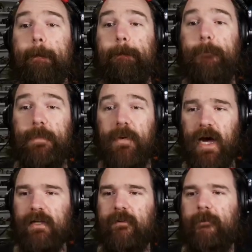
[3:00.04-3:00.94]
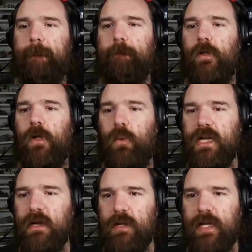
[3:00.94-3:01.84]
But when I
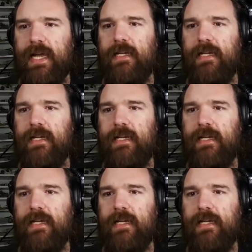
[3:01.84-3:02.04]
played